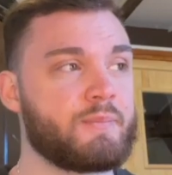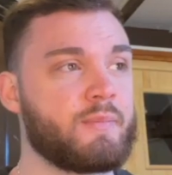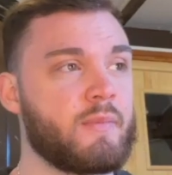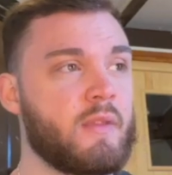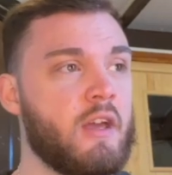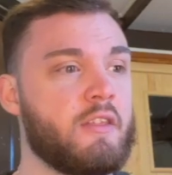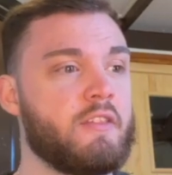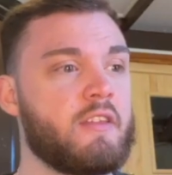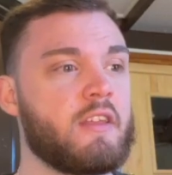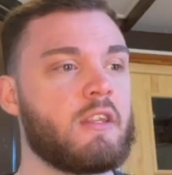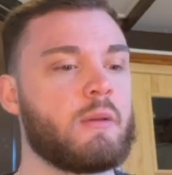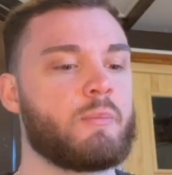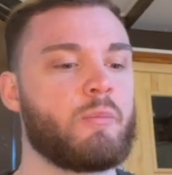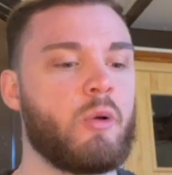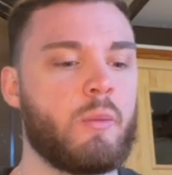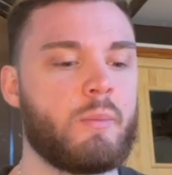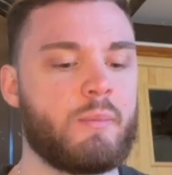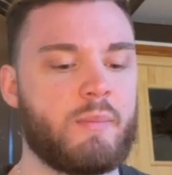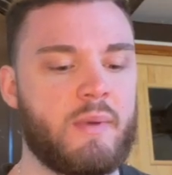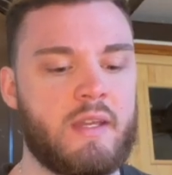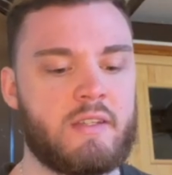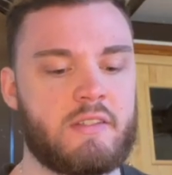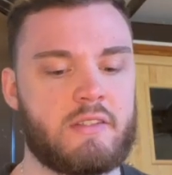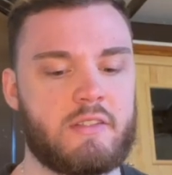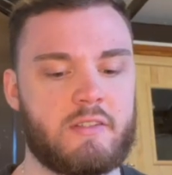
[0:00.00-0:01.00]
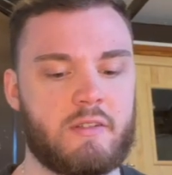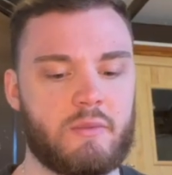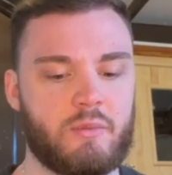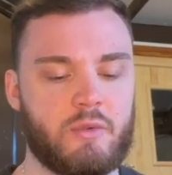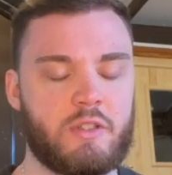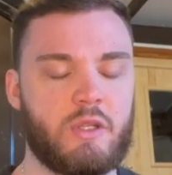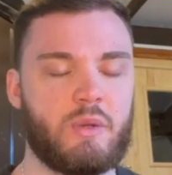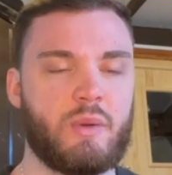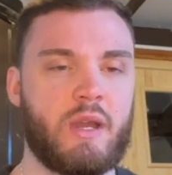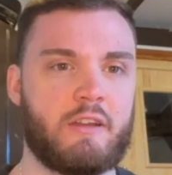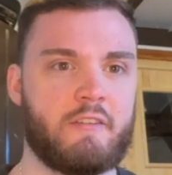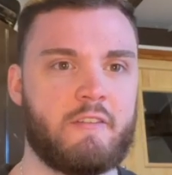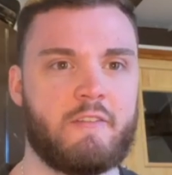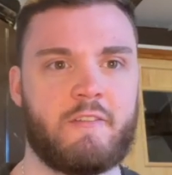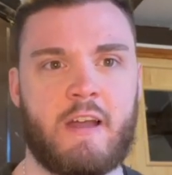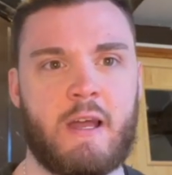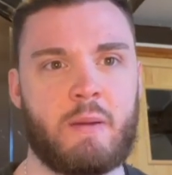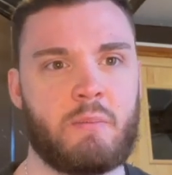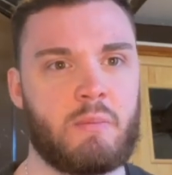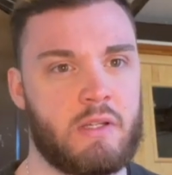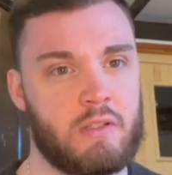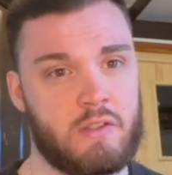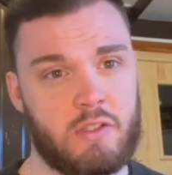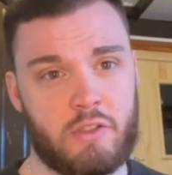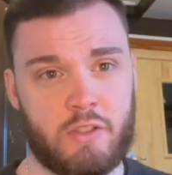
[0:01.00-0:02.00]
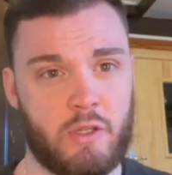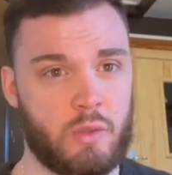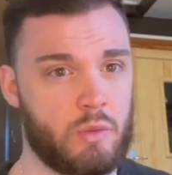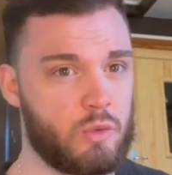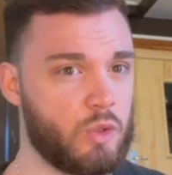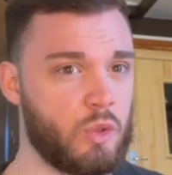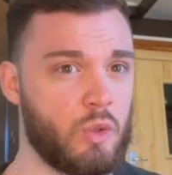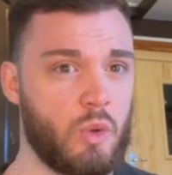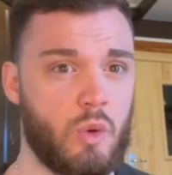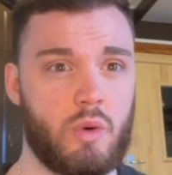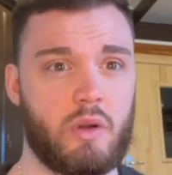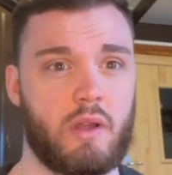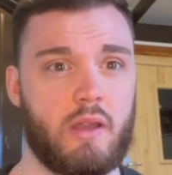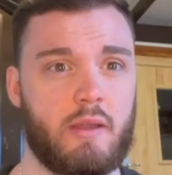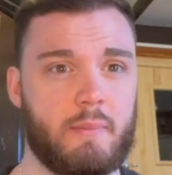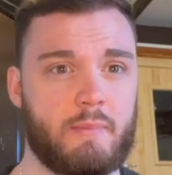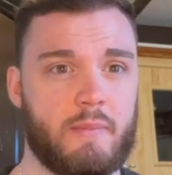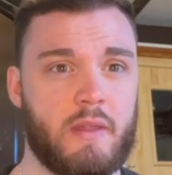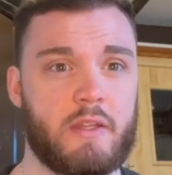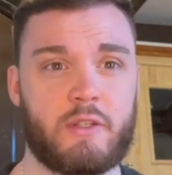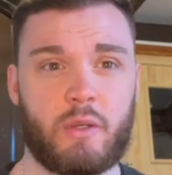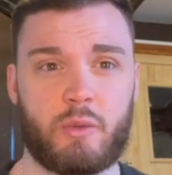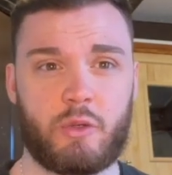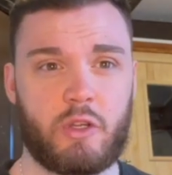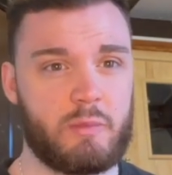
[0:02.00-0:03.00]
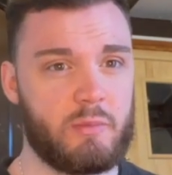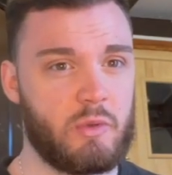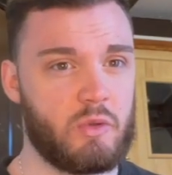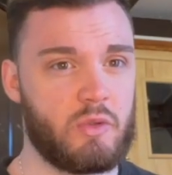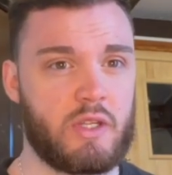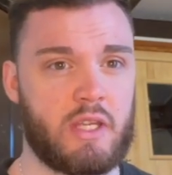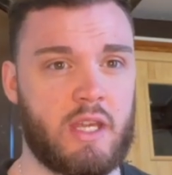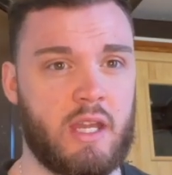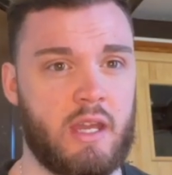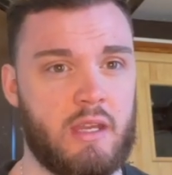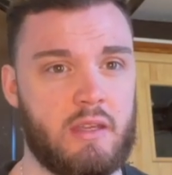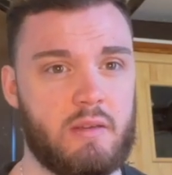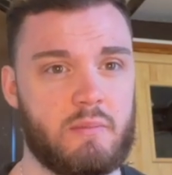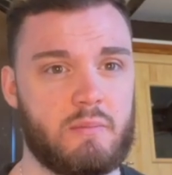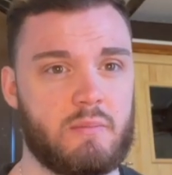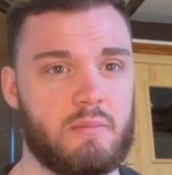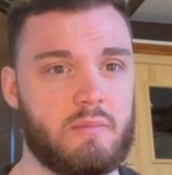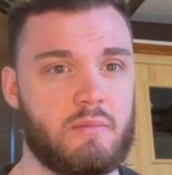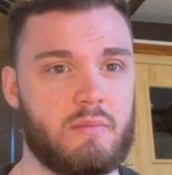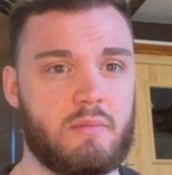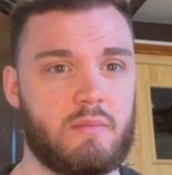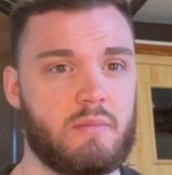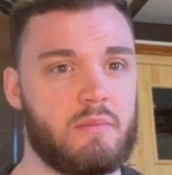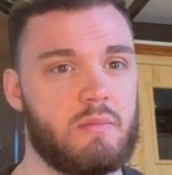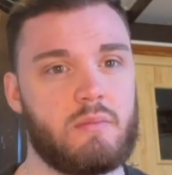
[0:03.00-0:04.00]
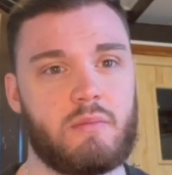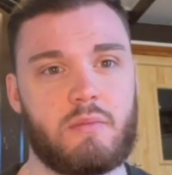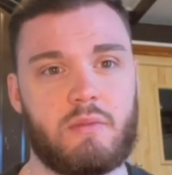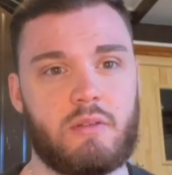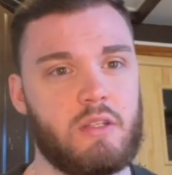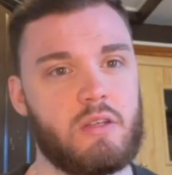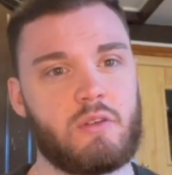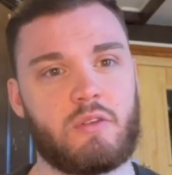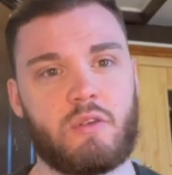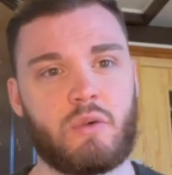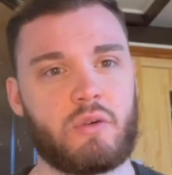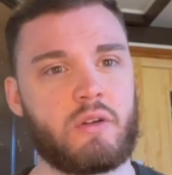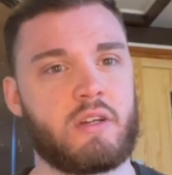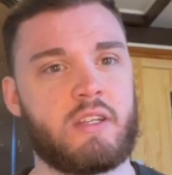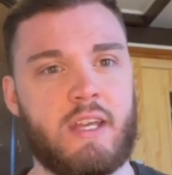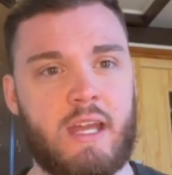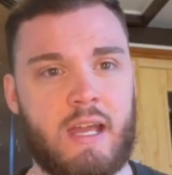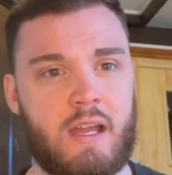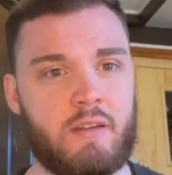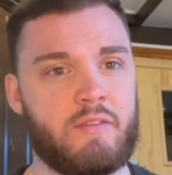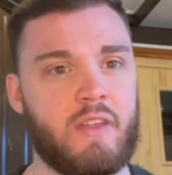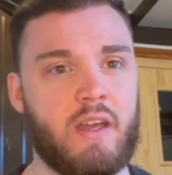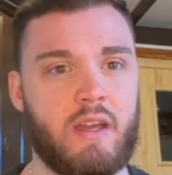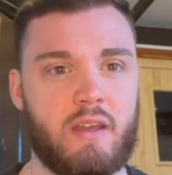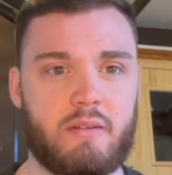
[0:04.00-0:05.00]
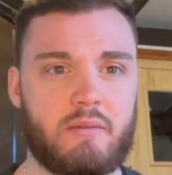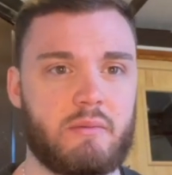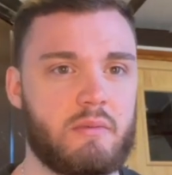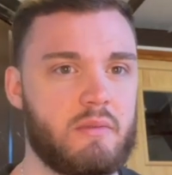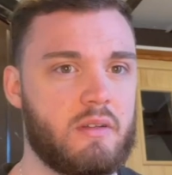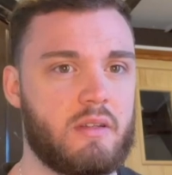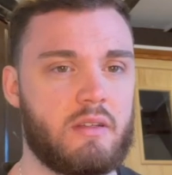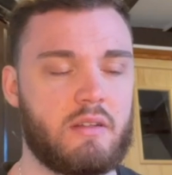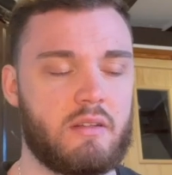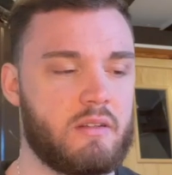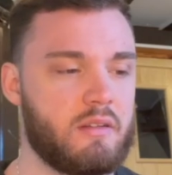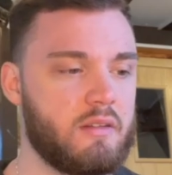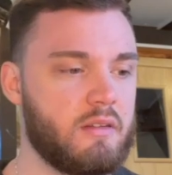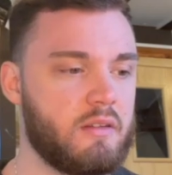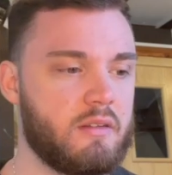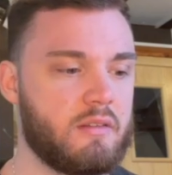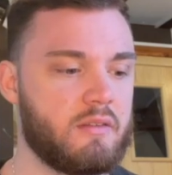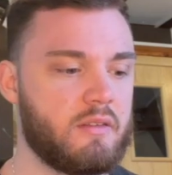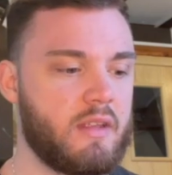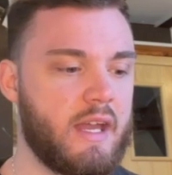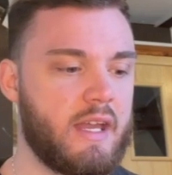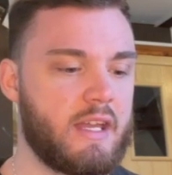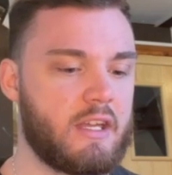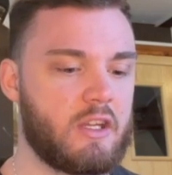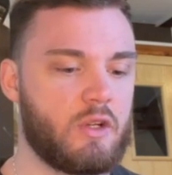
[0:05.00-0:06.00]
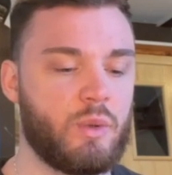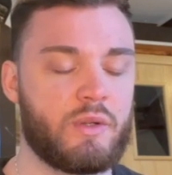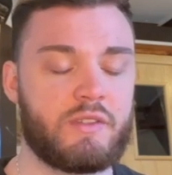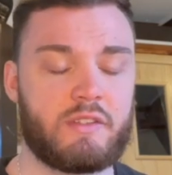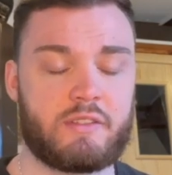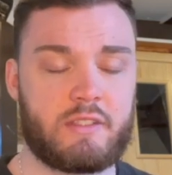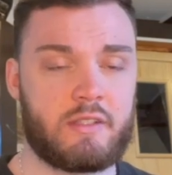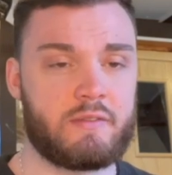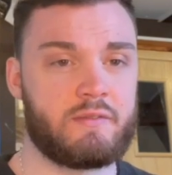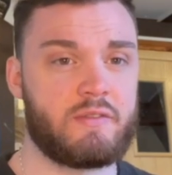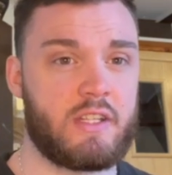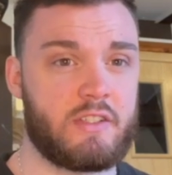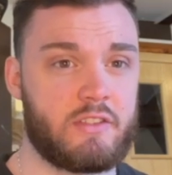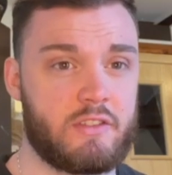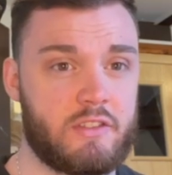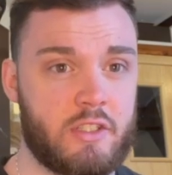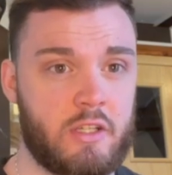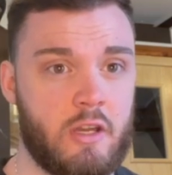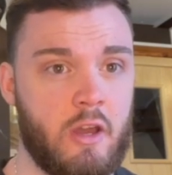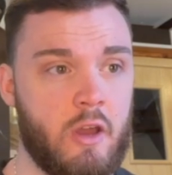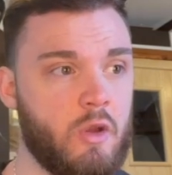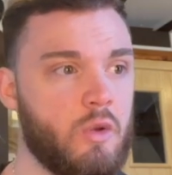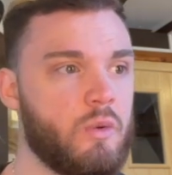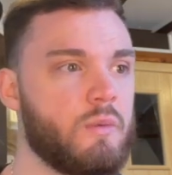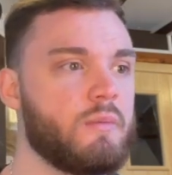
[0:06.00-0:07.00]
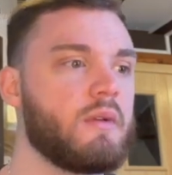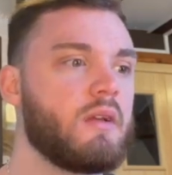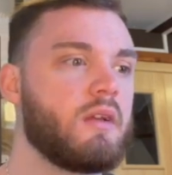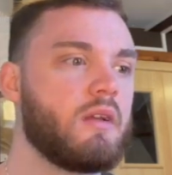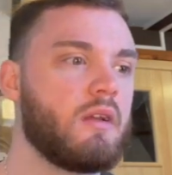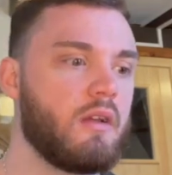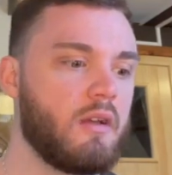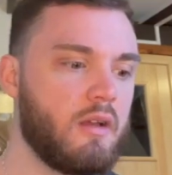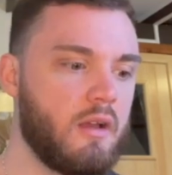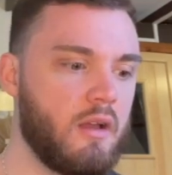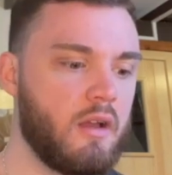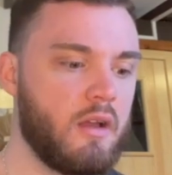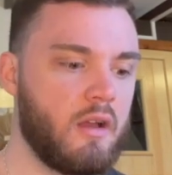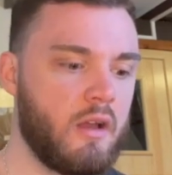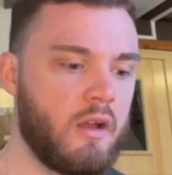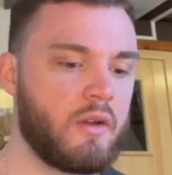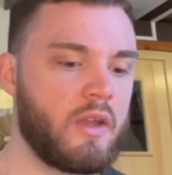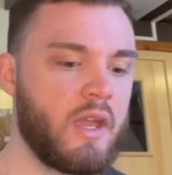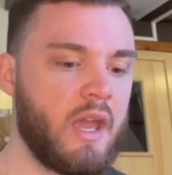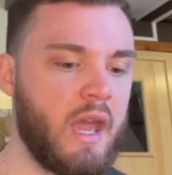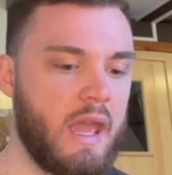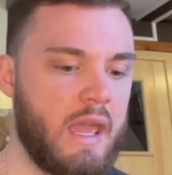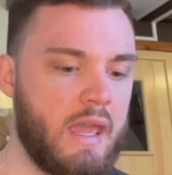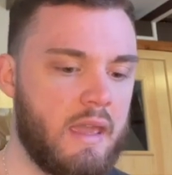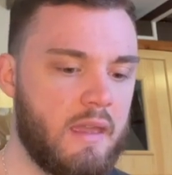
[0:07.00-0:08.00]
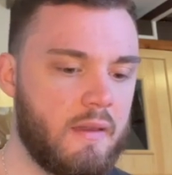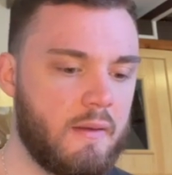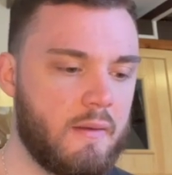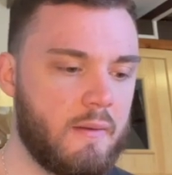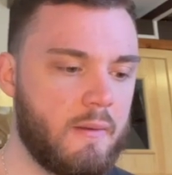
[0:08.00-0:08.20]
I think the problem is that when you have families that don't talk, that don't communicate, you're not going to have that inquisitiveness to go, okay,